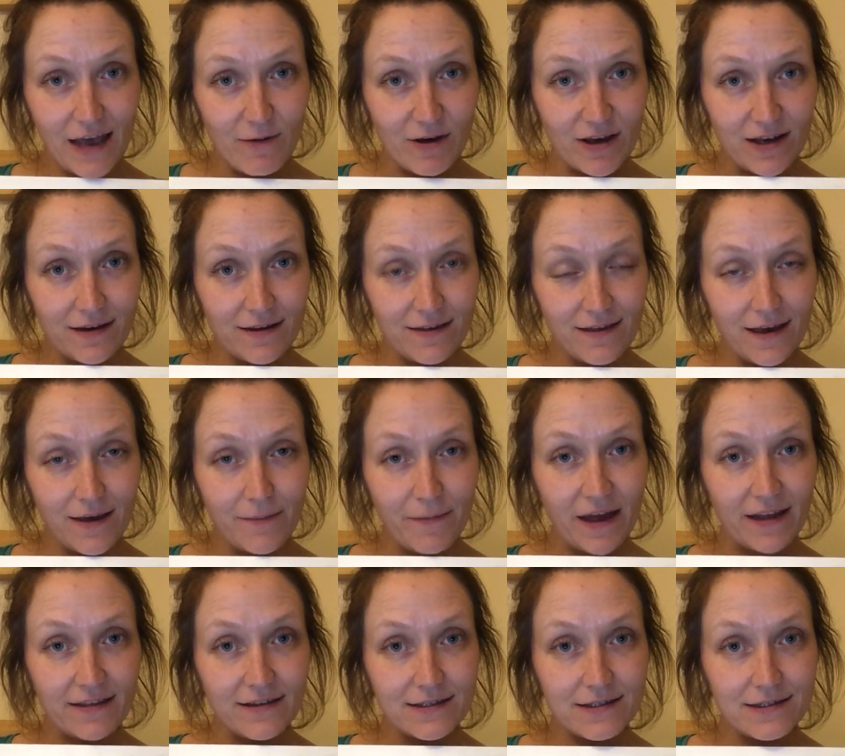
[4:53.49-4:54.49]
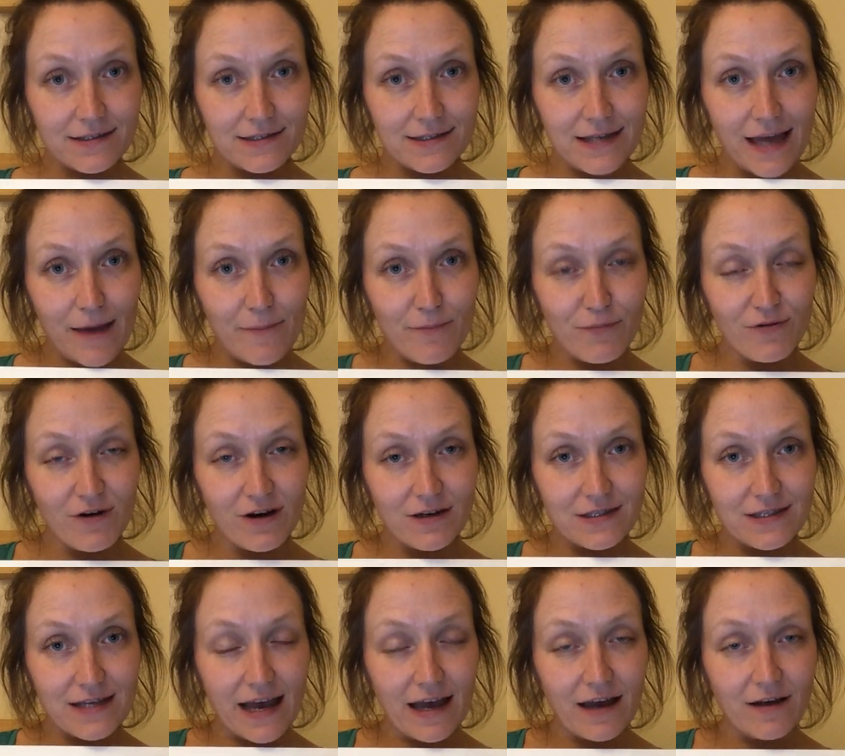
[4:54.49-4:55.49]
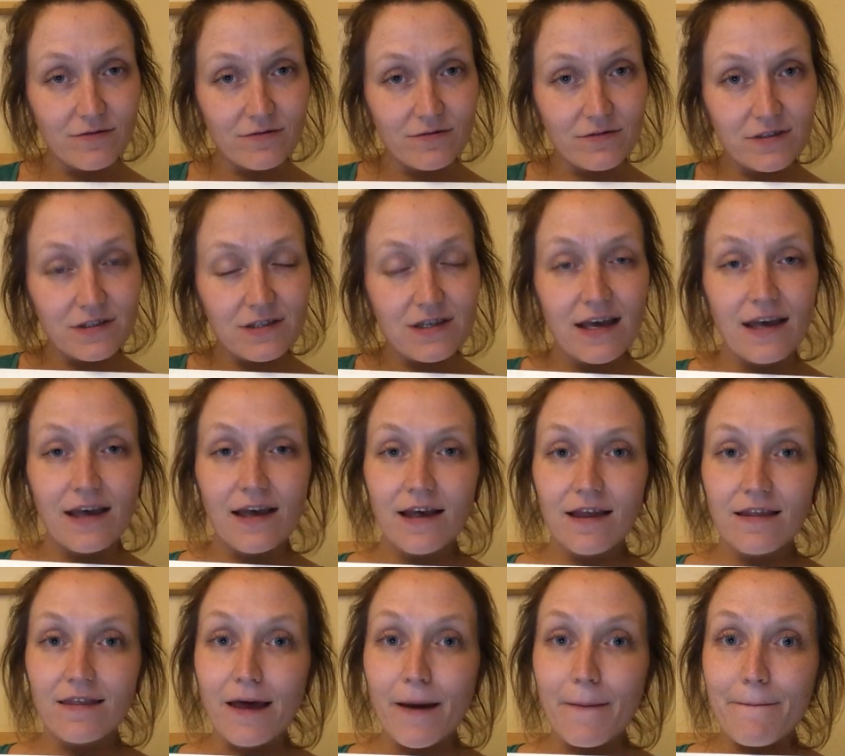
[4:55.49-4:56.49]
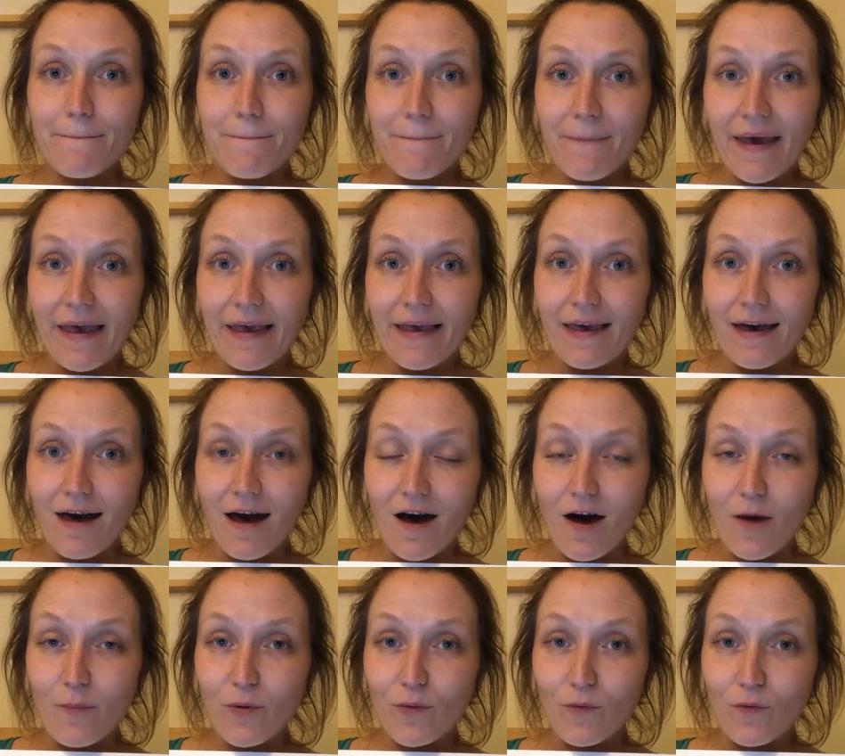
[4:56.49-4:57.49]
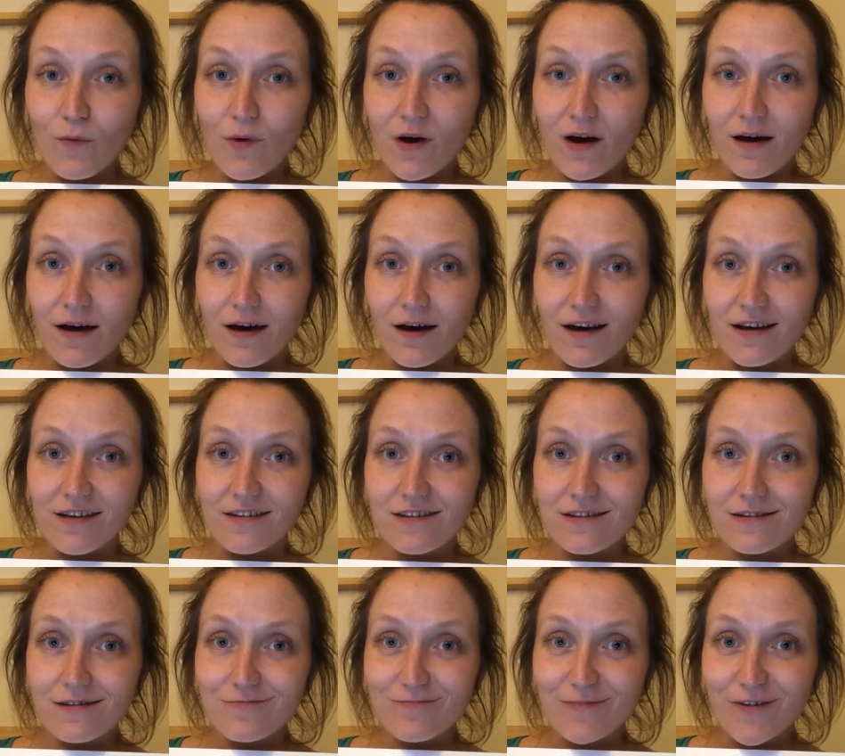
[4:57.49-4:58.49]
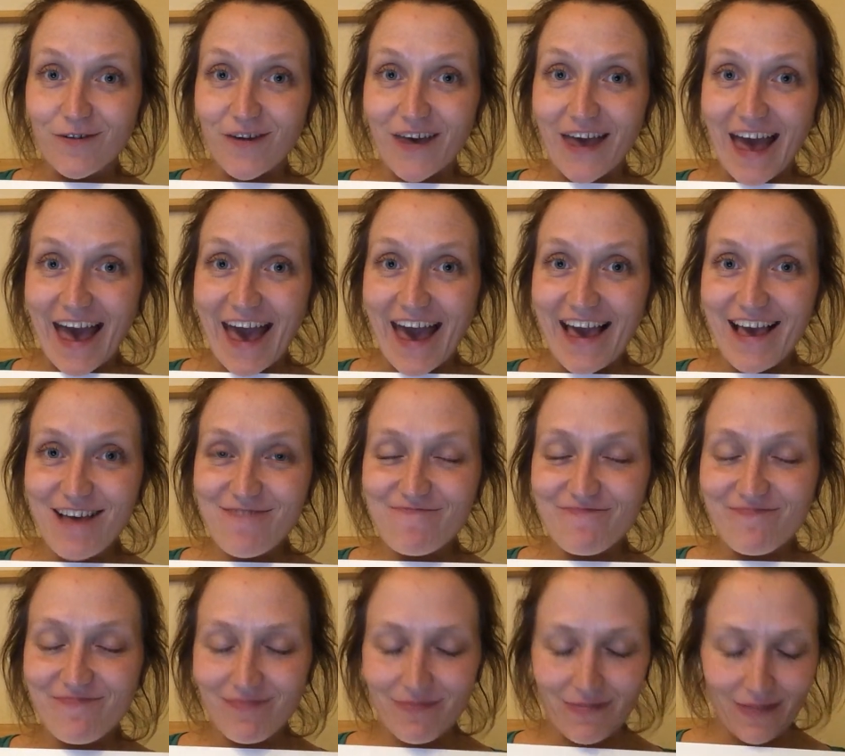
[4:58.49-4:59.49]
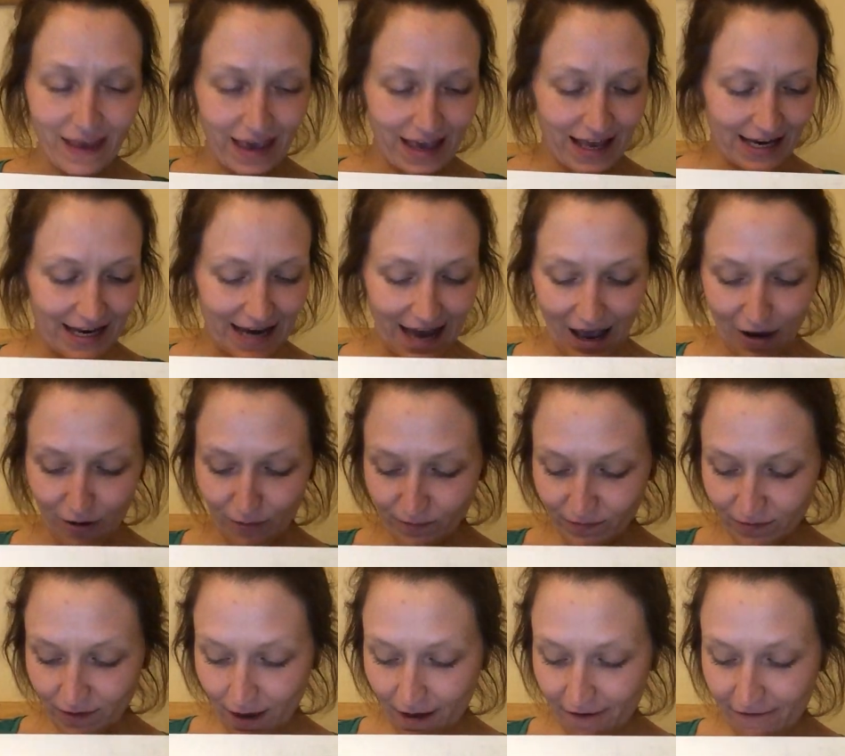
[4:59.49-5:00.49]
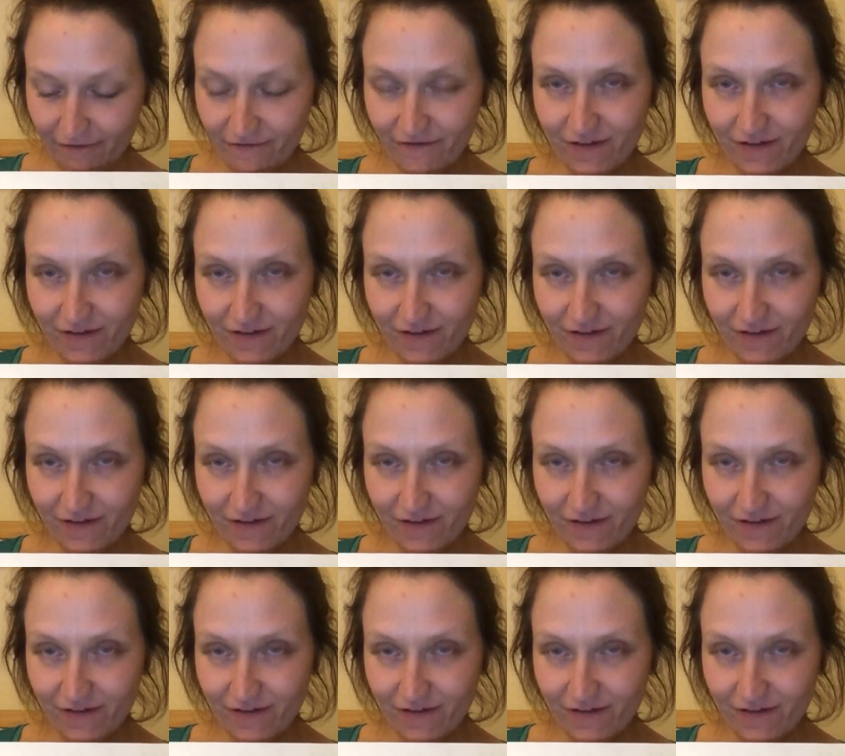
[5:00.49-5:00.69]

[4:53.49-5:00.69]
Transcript: We're going to think about the separate sounds that make up words, okay? Now, the